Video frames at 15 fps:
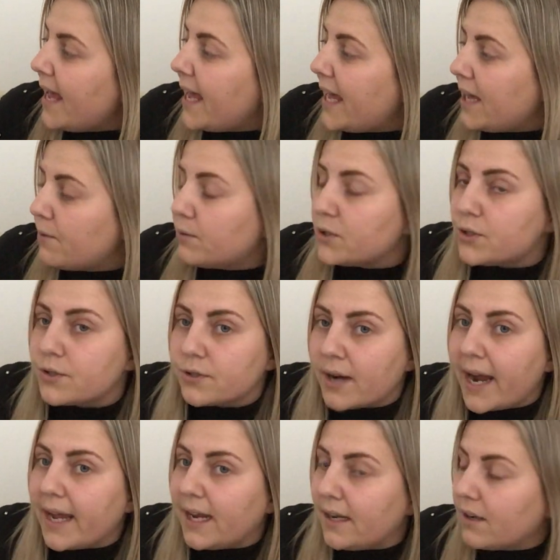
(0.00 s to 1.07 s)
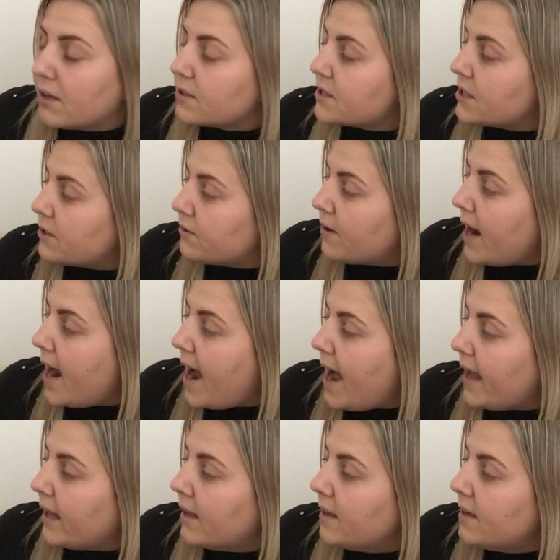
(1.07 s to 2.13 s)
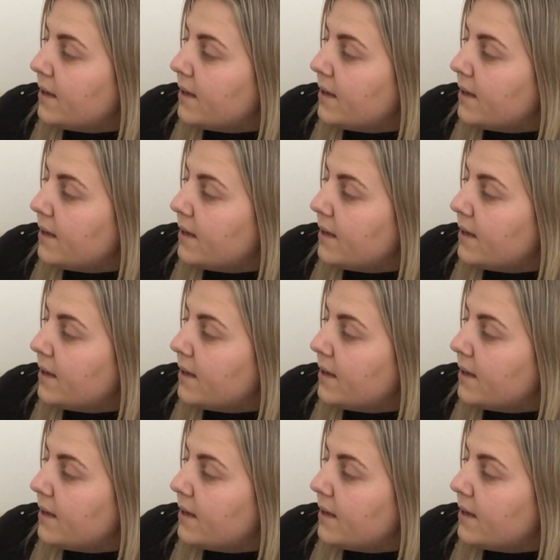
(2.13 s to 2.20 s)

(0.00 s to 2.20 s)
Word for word: He was trying not to cry.